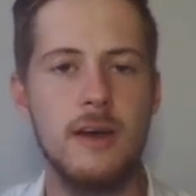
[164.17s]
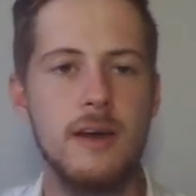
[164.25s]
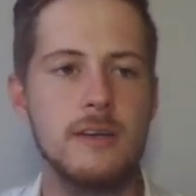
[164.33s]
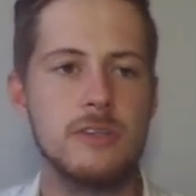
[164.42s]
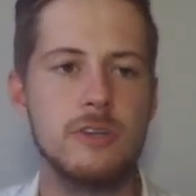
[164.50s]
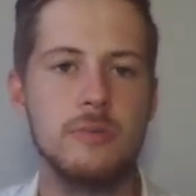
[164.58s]

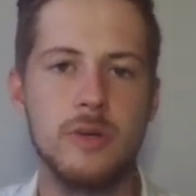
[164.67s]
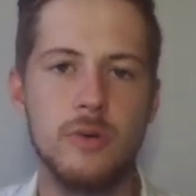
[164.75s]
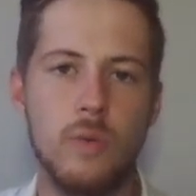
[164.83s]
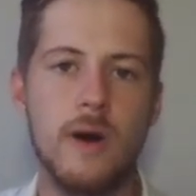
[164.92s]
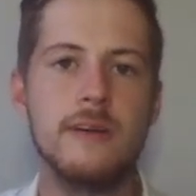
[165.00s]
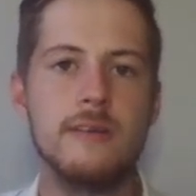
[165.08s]
So it'll be
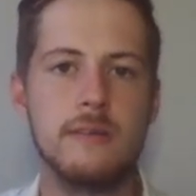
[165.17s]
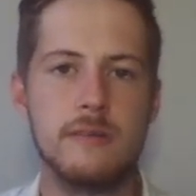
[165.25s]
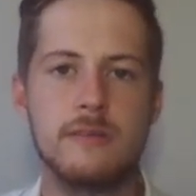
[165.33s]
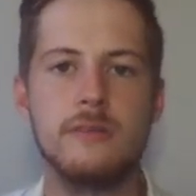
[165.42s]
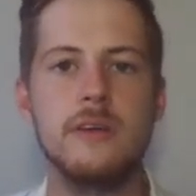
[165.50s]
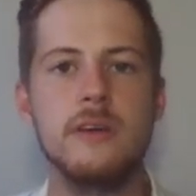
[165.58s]
1,
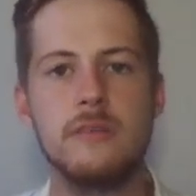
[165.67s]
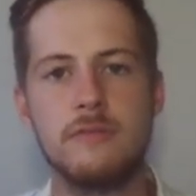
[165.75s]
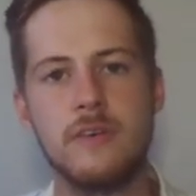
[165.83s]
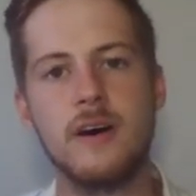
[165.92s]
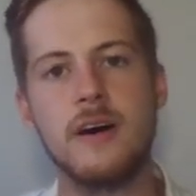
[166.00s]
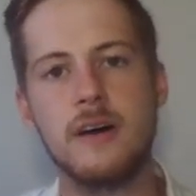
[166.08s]
3,
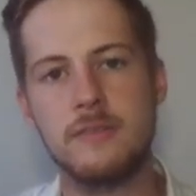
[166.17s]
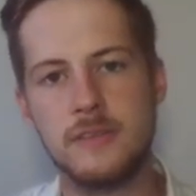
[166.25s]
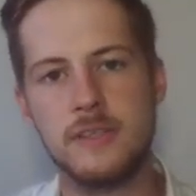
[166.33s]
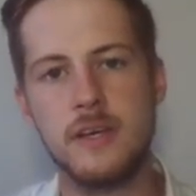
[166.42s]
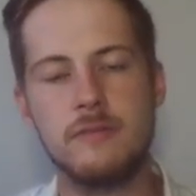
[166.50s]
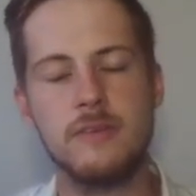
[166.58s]
5,
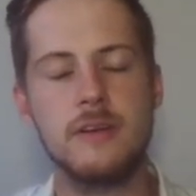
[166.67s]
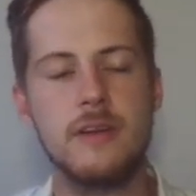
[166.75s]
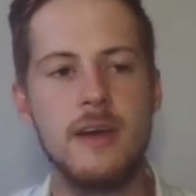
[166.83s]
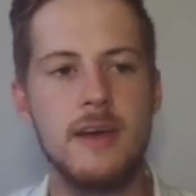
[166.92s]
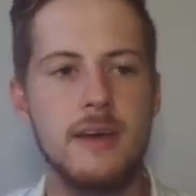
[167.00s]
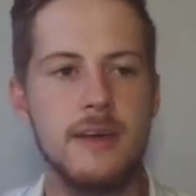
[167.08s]
7
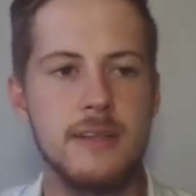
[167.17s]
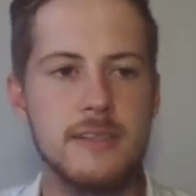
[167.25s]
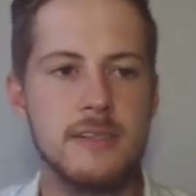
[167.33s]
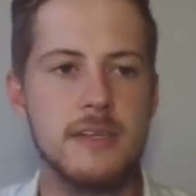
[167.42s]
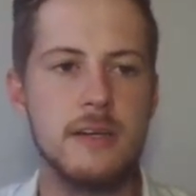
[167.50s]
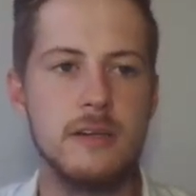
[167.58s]

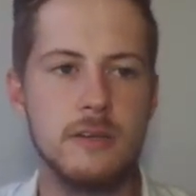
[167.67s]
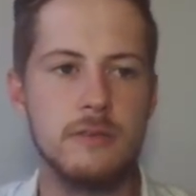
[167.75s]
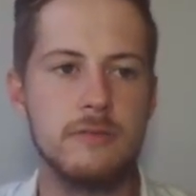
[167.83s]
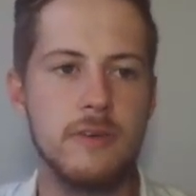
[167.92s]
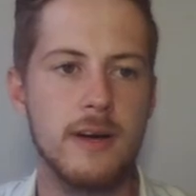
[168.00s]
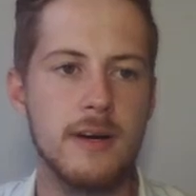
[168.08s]
instead of
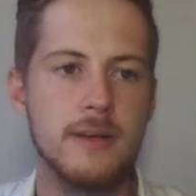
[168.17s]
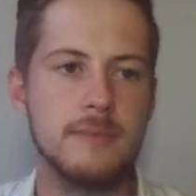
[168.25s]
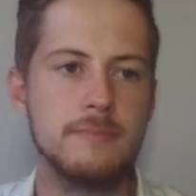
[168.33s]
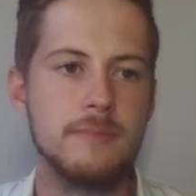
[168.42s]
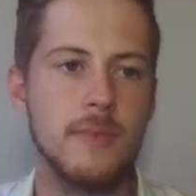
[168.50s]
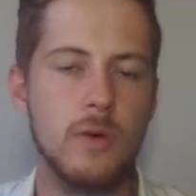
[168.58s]

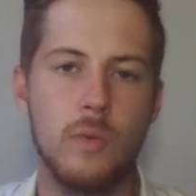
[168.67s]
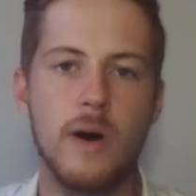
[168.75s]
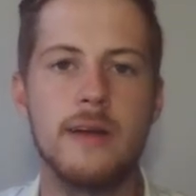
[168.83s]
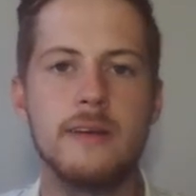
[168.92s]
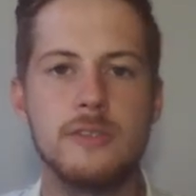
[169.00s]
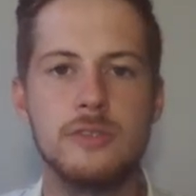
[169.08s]

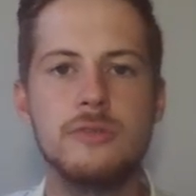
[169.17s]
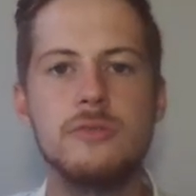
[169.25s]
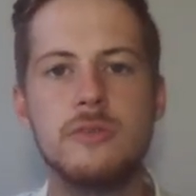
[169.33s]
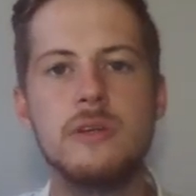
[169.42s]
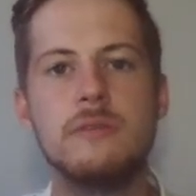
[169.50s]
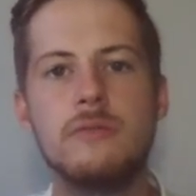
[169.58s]
1, 2,
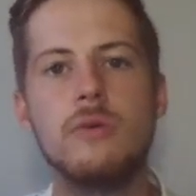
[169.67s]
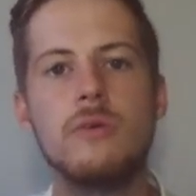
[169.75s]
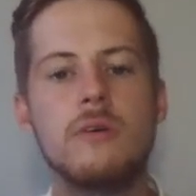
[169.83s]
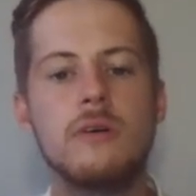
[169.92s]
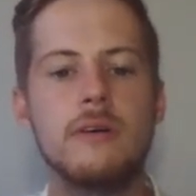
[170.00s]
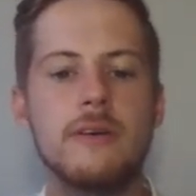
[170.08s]
3, 4.
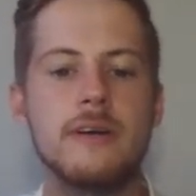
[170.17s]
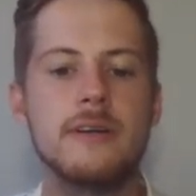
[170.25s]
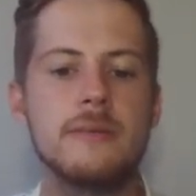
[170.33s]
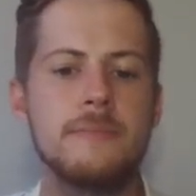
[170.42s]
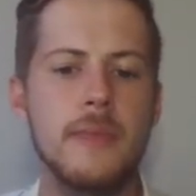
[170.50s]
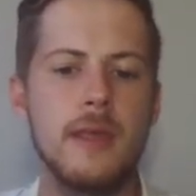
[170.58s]
Alright.
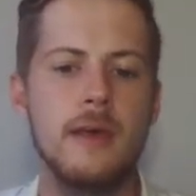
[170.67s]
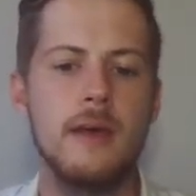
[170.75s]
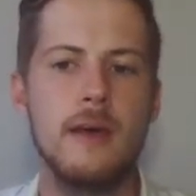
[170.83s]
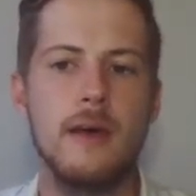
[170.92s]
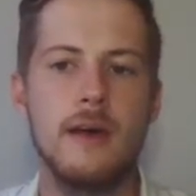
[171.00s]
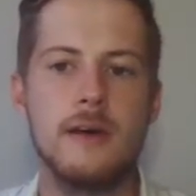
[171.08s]

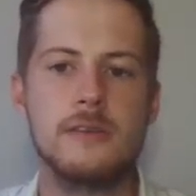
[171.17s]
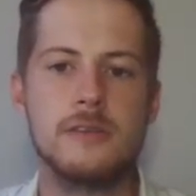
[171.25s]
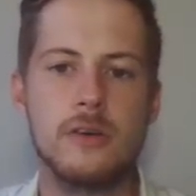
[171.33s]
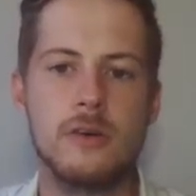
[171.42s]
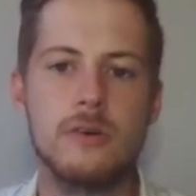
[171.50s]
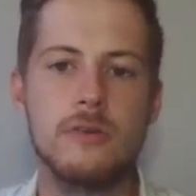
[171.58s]

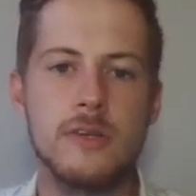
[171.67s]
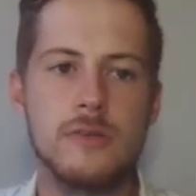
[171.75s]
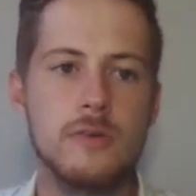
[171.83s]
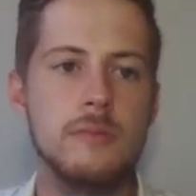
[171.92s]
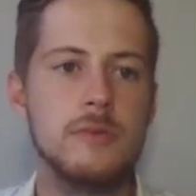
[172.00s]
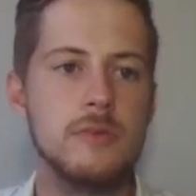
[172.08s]
So that's
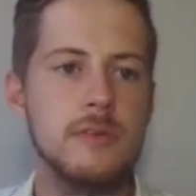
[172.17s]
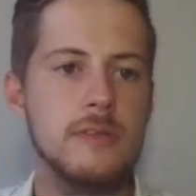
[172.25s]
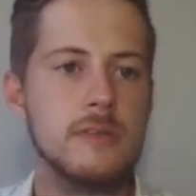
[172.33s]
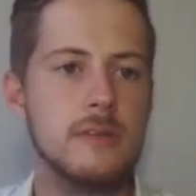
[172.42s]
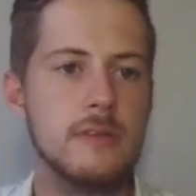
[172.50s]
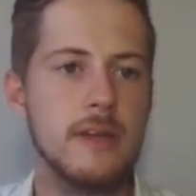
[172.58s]
what I'm doing.
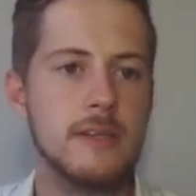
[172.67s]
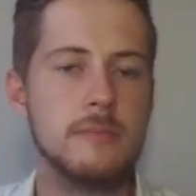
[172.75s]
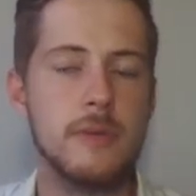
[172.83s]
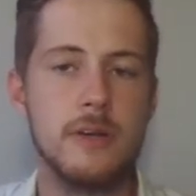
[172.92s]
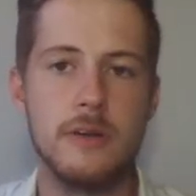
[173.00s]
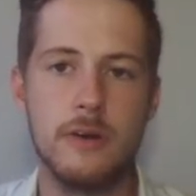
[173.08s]
So that's
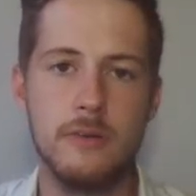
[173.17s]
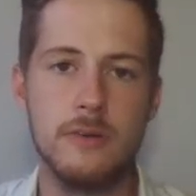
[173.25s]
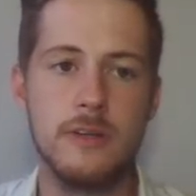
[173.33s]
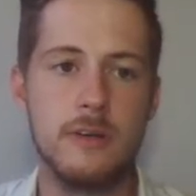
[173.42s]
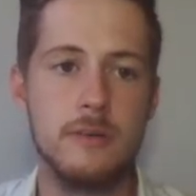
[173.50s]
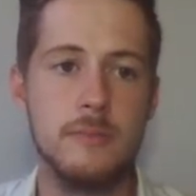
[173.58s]
my node
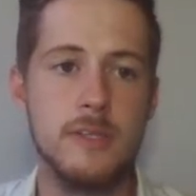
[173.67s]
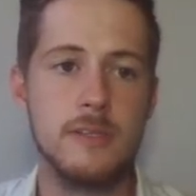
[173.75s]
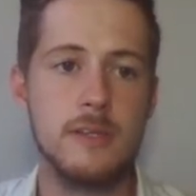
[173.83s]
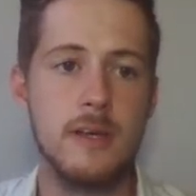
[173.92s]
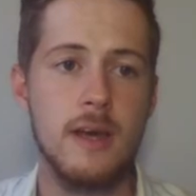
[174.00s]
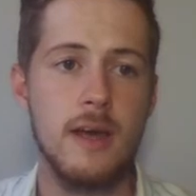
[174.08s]

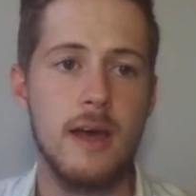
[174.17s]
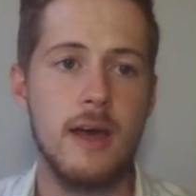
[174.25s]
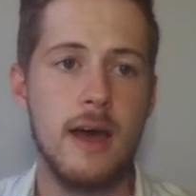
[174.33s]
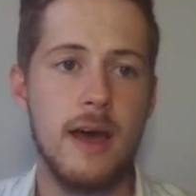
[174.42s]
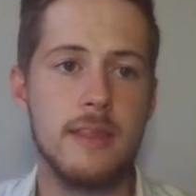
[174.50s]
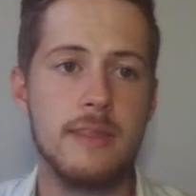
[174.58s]
increment.
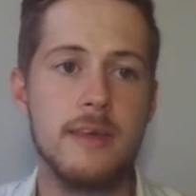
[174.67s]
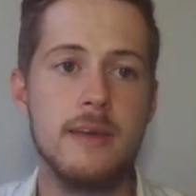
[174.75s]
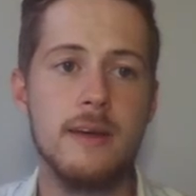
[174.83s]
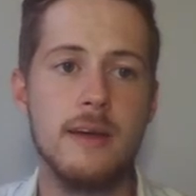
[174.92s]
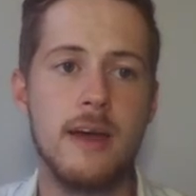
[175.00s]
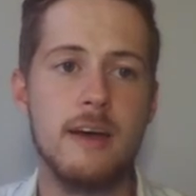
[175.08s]
And then
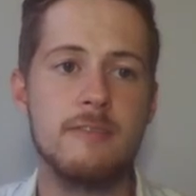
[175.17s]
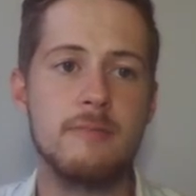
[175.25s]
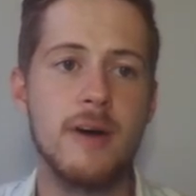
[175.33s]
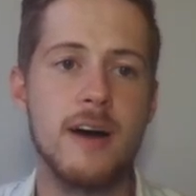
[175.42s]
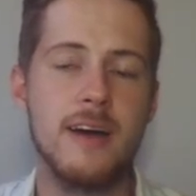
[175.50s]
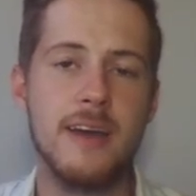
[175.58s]
I have
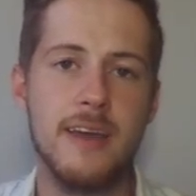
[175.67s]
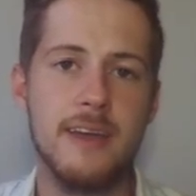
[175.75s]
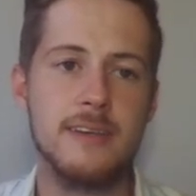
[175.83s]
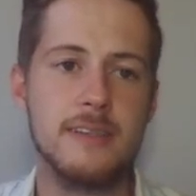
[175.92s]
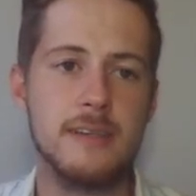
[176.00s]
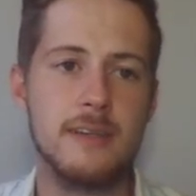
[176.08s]
my
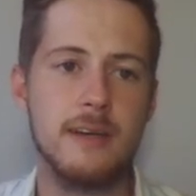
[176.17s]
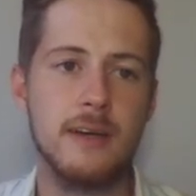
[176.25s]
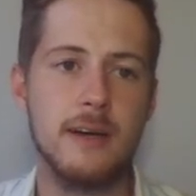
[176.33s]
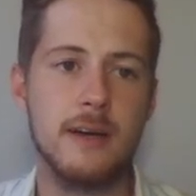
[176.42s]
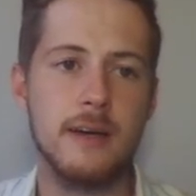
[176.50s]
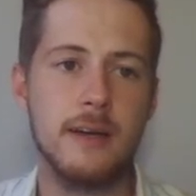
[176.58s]
x
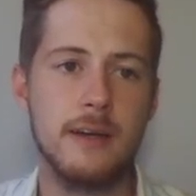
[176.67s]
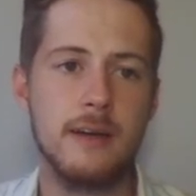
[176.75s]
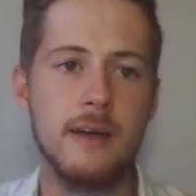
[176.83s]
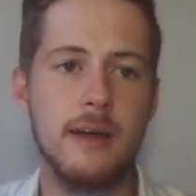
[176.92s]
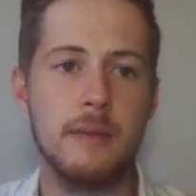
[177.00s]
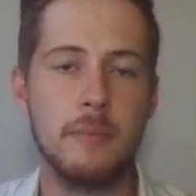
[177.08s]

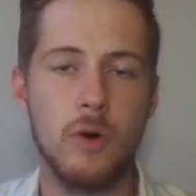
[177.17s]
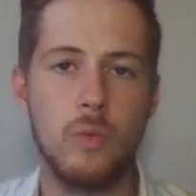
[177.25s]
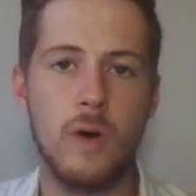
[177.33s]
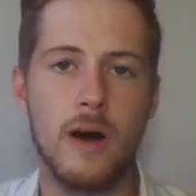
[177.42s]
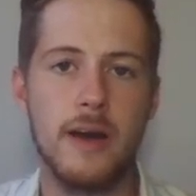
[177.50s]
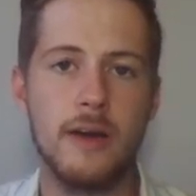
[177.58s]
and my
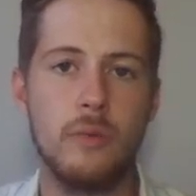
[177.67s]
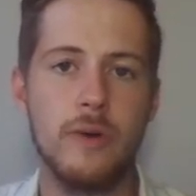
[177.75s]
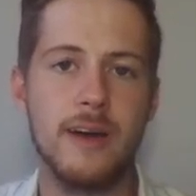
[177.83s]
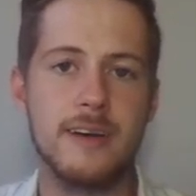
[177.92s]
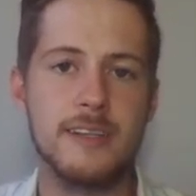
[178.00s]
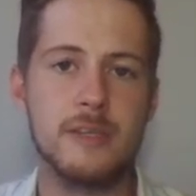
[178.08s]
y,
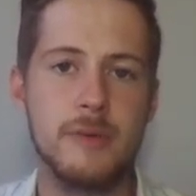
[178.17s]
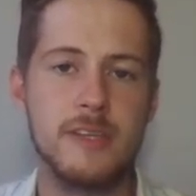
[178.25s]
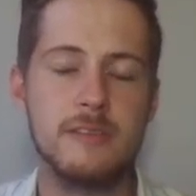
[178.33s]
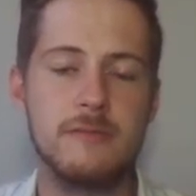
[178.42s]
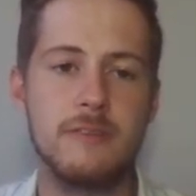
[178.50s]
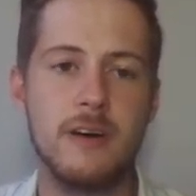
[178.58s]
where I can
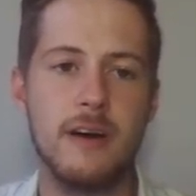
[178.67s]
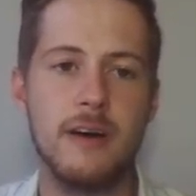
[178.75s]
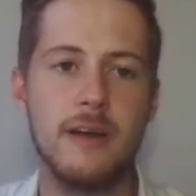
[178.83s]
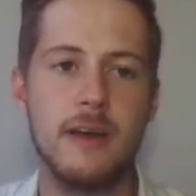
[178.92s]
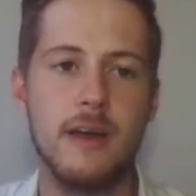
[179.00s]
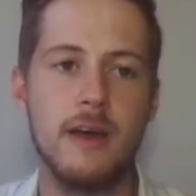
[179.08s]

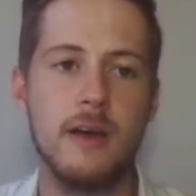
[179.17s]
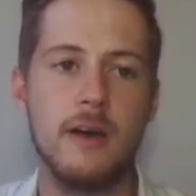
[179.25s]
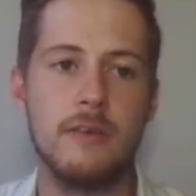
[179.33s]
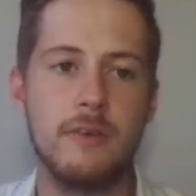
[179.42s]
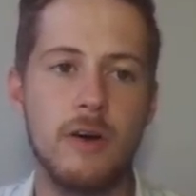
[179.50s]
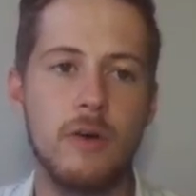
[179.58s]
specify if I